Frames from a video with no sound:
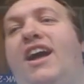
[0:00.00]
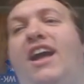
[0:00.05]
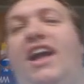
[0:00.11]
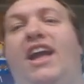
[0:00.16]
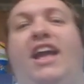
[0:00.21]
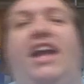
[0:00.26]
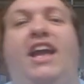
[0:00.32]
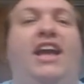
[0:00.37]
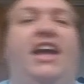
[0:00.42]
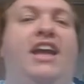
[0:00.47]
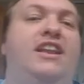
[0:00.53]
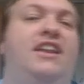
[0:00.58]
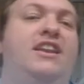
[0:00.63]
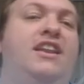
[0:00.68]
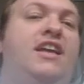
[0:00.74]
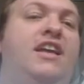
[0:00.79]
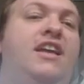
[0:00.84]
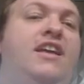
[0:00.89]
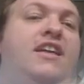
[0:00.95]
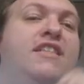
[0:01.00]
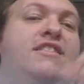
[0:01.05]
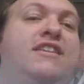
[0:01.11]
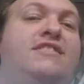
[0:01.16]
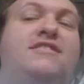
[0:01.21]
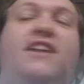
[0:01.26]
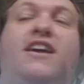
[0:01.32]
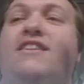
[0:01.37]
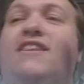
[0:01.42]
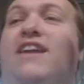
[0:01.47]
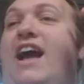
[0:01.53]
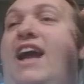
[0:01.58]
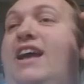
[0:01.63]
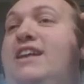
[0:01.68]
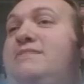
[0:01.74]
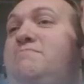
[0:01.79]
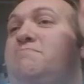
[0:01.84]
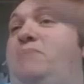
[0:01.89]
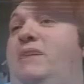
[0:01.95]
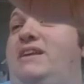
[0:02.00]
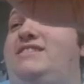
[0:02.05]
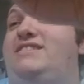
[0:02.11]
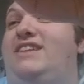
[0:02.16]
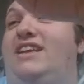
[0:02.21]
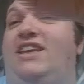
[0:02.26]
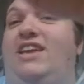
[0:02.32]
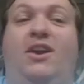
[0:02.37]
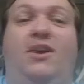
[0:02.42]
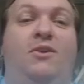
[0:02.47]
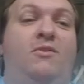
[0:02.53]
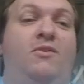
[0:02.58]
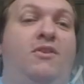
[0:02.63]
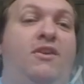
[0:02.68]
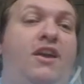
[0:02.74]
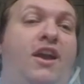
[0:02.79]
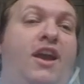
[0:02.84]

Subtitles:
And this other guy is pissed at you